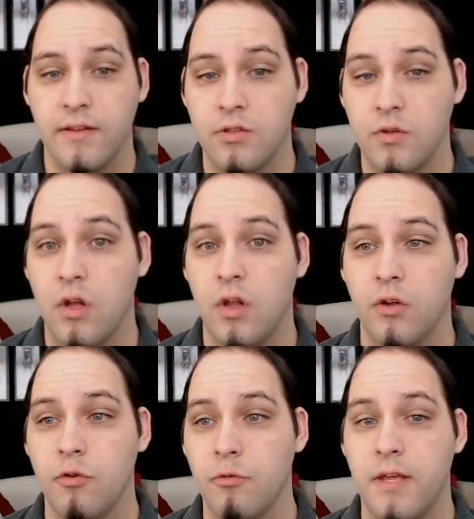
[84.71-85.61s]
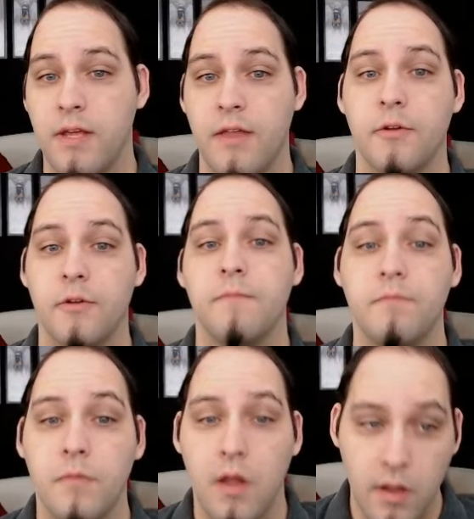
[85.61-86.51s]
so it's all grouped together,
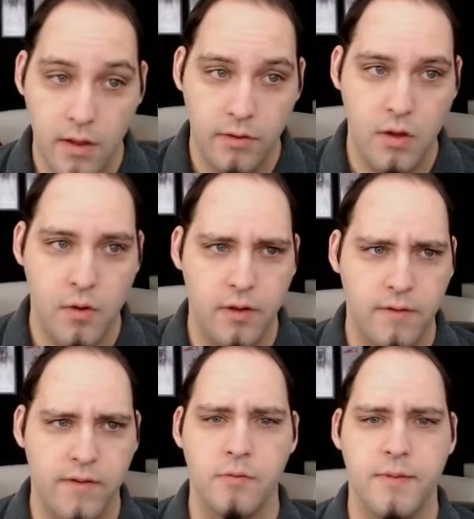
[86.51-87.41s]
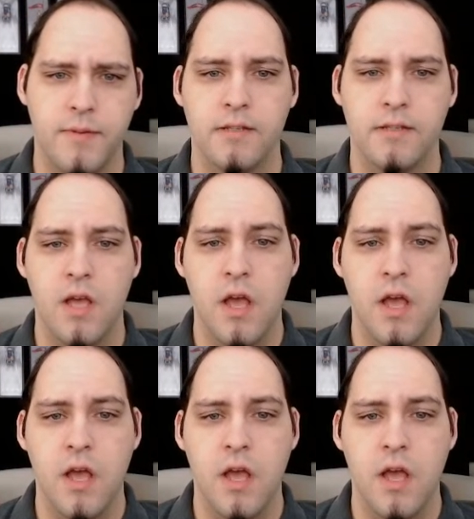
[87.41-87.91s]
no individual pieces.